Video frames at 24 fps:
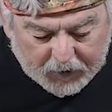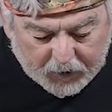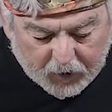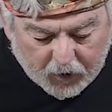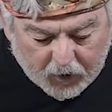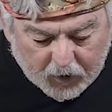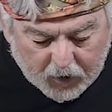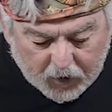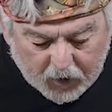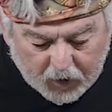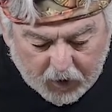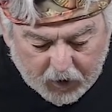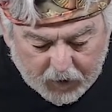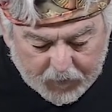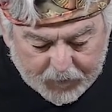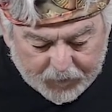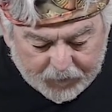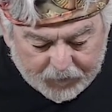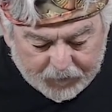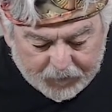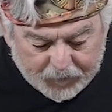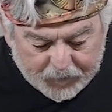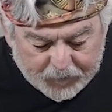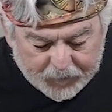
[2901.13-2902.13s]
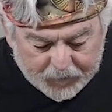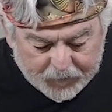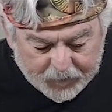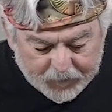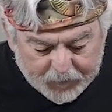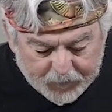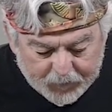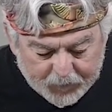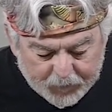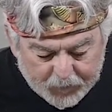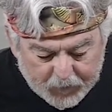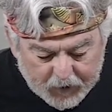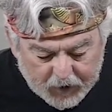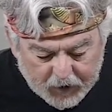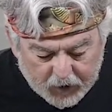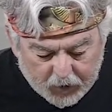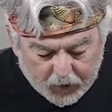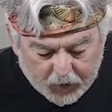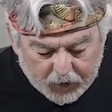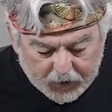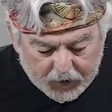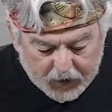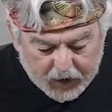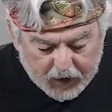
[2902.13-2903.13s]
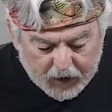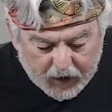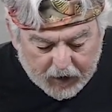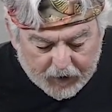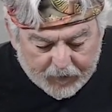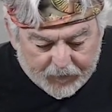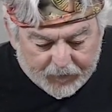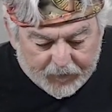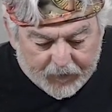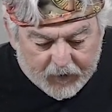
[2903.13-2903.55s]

darker here and there.